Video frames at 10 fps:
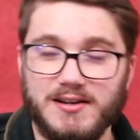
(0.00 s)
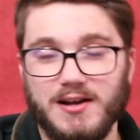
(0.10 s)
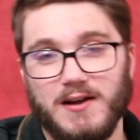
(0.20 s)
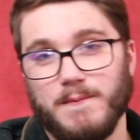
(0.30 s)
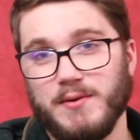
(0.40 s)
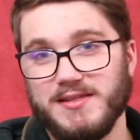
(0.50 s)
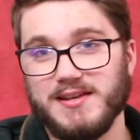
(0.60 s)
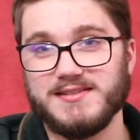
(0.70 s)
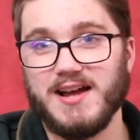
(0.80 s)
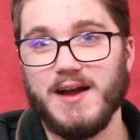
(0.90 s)
but
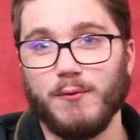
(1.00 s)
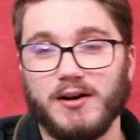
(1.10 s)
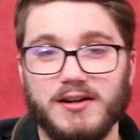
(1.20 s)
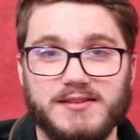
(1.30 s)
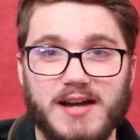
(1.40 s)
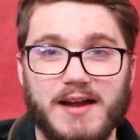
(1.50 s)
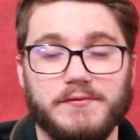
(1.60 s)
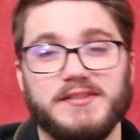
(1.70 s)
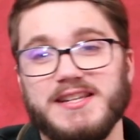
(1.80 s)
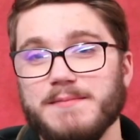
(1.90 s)
this time we're going to
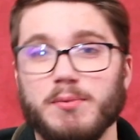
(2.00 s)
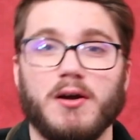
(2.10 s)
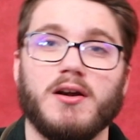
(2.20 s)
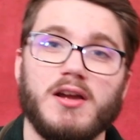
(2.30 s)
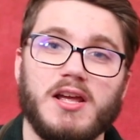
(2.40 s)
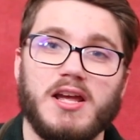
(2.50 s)
dive deeper